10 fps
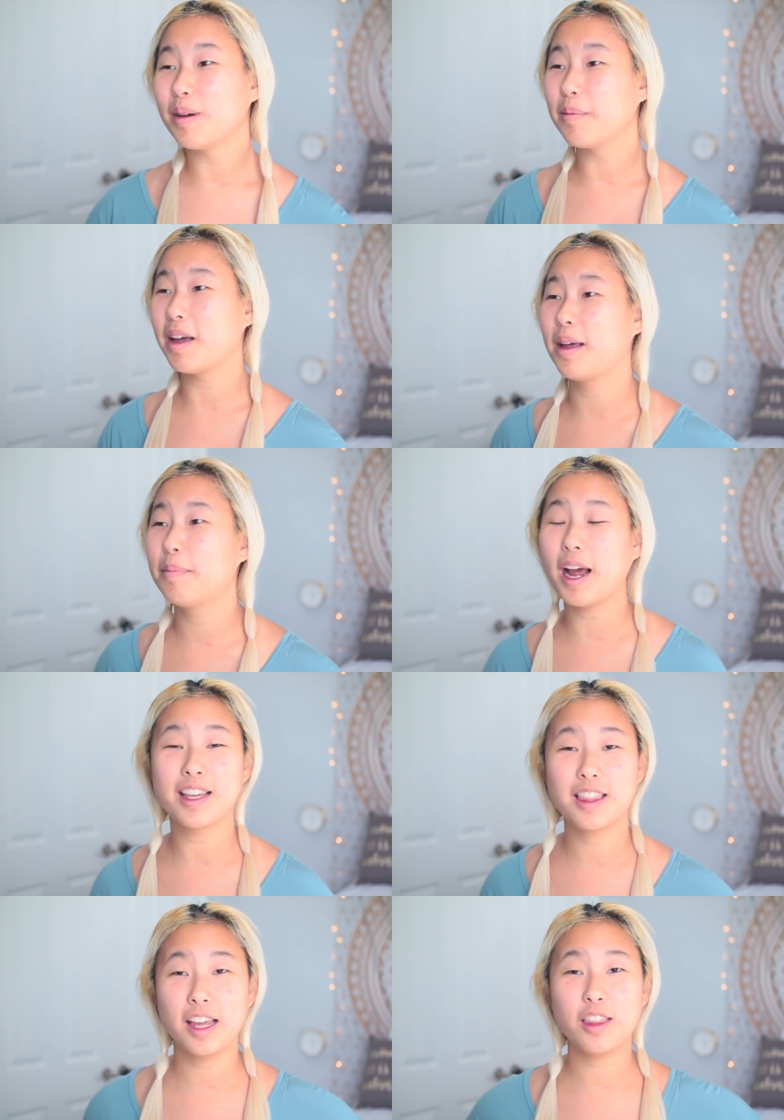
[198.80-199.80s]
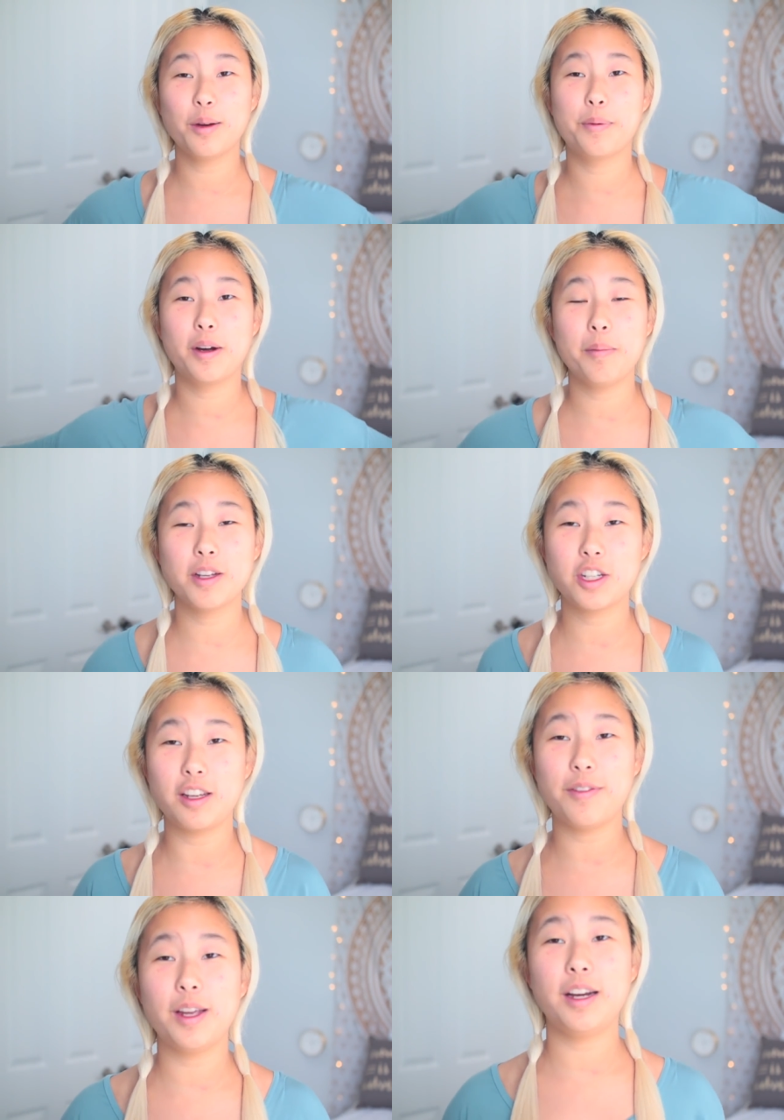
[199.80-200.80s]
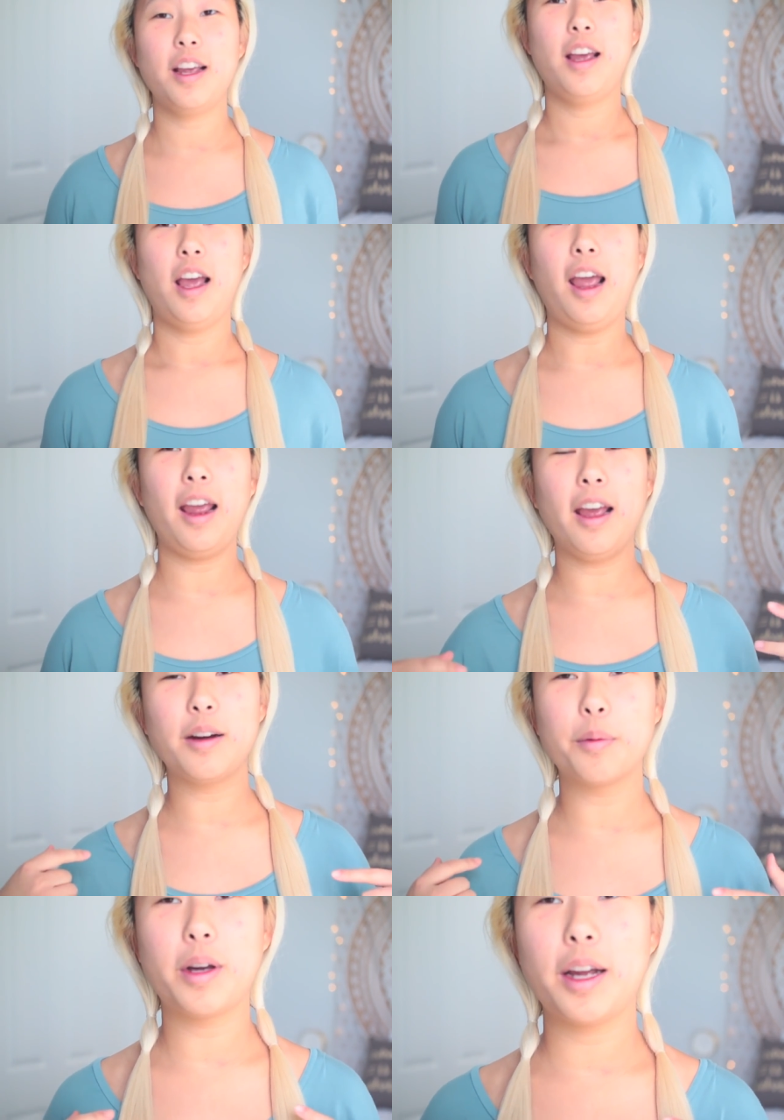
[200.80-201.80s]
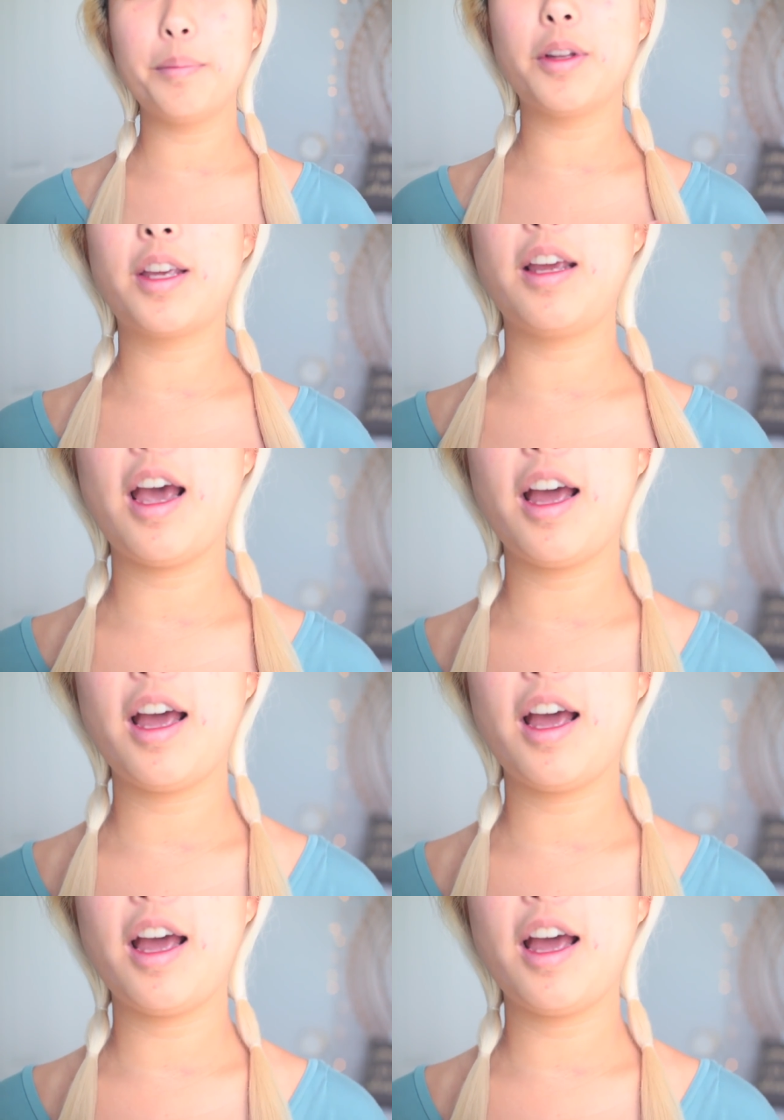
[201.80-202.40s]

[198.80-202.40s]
my bad, but I think they're pretty much even and what I'm looking